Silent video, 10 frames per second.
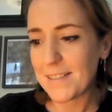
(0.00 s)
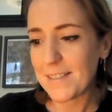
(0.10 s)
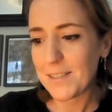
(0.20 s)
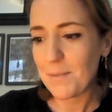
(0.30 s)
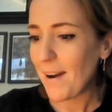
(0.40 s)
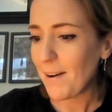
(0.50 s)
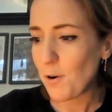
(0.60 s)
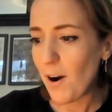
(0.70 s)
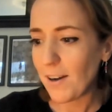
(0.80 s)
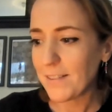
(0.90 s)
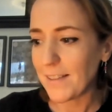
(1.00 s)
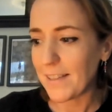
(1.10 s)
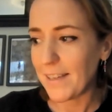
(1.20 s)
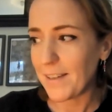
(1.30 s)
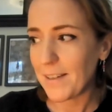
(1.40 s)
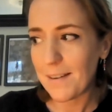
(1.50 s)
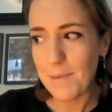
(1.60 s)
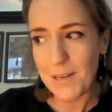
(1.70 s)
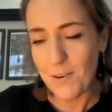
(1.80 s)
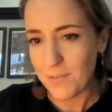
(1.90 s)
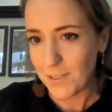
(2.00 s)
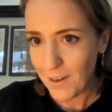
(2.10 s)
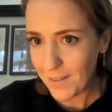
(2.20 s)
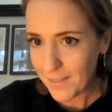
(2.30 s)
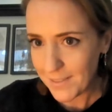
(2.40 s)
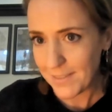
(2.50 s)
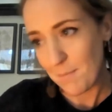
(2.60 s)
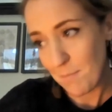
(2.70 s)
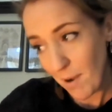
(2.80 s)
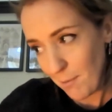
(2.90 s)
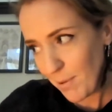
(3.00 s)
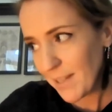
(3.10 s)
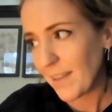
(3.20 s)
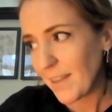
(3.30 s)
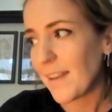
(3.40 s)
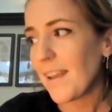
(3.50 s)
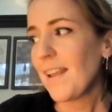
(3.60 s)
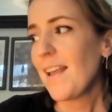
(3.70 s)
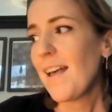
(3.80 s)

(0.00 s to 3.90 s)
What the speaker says: somehow oddly been overlooked, in my opinion.